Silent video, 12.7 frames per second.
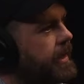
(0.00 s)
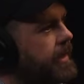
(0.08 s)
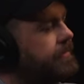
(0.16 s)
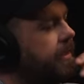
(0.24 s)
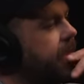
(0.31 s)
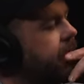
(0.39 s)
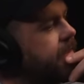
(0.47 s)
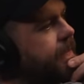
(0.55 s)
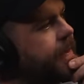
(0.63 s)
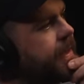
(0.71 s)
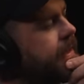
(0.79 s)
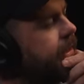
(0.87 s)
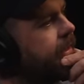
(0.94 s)
I forget
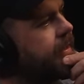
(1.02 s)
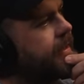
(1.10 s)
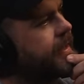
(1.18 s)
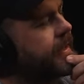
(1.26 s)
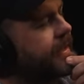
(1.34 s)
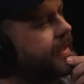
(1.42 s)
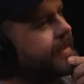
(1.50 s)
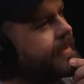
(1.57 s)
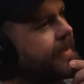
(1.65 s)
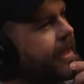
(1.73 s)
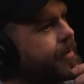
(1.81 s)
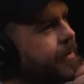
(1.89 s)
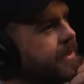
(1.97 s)
someone, I had a
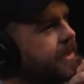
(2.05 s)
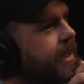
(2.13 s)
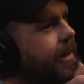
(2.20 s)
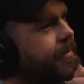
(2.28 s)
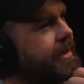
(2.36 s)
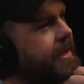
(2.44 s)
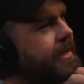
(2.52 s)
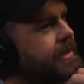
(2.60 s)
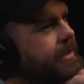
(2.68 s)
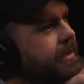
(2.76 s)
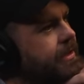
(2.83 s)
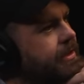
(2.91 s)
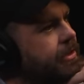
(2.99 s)
therapist tell me this
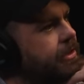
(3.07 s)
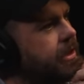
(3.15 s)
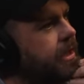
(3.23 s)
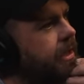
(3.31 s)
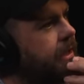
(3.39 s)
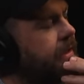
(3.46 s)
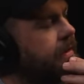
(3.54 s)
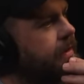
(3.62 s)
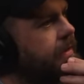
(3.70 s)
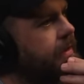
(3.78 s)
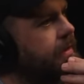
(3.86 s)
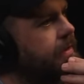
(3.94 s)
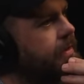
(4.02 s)
that she
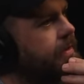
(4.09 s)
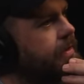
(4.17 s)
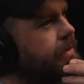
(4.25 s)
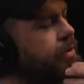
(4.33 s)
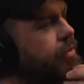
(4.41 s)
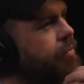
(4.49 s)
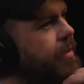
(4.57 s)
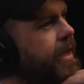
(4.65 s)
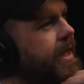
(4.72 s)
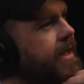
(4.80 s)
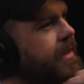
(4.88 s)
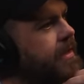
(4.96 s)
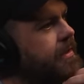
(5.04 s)

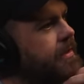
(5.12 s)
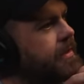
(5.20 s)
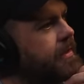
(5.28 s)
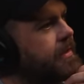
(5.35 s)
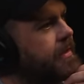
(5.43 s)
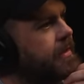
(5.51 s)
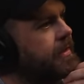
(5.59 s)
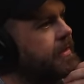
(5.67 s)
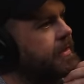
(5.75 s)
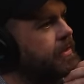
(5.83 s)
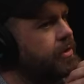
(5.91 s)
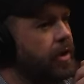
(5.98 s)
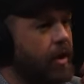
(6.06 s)
trained
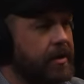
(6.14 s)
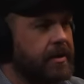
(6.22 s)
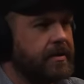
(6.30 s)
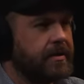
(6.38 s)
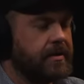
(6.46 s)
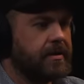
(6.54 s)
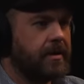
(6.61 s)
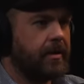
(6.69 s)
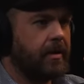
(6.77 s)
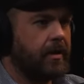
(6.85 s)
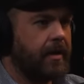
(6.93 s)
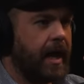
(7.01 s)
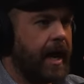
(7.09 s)
doctors
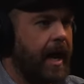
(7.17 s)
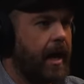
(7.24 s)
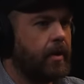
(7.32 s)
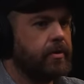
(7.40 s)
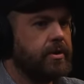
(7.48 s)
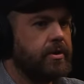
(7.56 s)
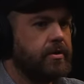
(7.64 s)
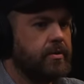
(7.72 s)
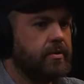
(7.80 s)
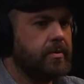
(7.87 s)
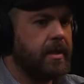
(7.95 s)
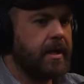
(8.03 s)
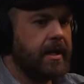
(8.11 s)
on how
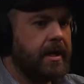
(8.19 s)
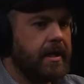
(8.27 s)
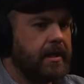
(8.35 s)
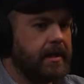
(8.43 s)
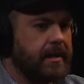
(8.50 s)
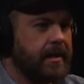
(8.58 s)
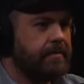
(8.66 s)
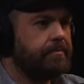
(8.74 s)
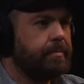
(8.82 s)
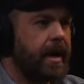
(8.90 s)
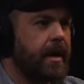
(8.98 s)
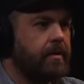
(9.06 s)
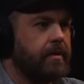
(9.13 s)
to give
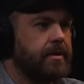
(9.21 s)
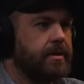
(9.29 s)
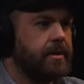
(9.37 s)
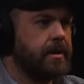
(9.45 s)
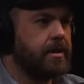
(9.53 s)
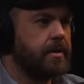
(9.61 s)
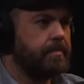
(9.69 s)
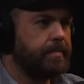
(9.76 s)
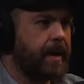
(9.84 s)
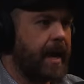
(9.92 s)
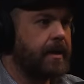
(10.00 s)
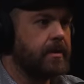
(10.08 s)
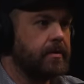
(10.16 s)
parents the
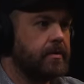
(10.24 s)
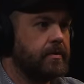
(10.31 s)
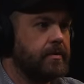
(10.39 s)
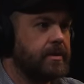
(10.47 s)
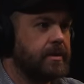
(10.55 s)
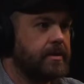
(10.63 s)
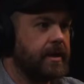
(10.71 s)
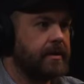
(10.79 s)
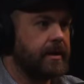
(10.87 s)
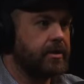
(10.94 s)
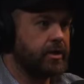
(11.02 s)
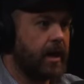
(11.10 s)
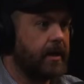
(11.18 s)
bad news that
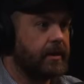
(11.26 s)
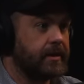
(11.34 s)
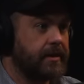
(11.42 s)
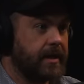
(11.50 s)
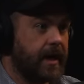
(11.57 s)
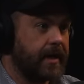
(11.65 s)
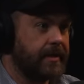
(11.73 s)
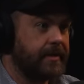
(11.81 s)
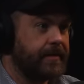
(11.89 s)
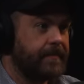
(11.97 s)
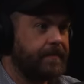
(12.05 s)
their child had died,